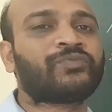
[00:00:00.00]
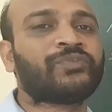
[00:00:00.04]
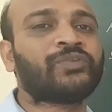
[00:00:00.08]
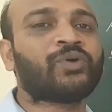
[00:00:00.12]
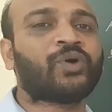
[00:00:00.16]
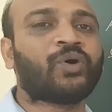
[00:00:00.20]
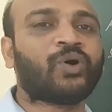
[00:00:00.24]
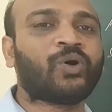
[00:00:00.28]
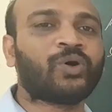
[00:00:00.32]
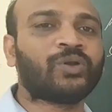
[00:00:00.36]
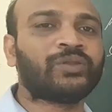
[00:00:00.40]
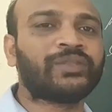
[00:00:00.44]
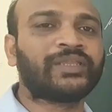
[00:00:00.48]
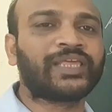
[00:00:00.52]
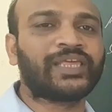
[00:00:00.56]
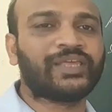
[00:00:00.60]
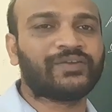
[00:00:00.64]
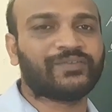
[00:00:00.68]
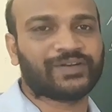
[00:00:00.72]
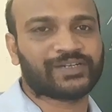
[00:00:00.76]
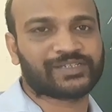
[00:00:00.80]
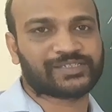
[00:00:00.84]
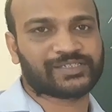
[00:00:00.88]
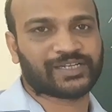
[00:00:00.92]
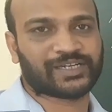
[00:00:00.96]
of all the
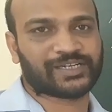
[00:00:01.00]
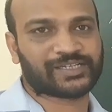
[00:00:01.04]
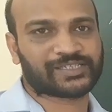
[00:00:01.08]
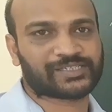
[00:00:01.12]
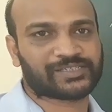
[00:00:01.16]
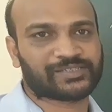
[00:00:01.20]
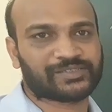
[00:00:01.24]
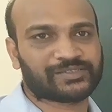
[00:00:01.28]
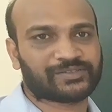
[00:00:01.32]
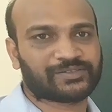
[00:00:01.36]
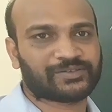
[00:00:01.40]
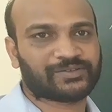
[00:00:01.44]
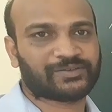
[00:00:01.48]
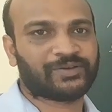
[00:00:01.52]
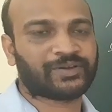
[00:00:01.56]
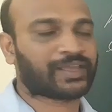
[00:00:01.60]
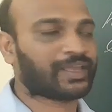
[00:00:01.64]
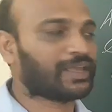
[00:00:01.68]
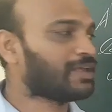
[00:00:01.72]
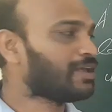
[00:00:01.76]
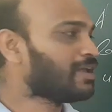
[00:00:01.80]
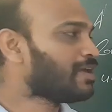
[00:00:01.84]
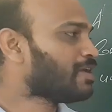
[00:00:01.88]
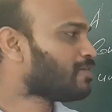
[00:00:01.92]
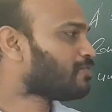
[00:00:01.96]
given sets.
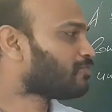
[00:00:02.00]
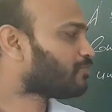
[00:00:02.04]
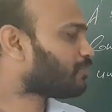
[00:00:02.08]
Okay.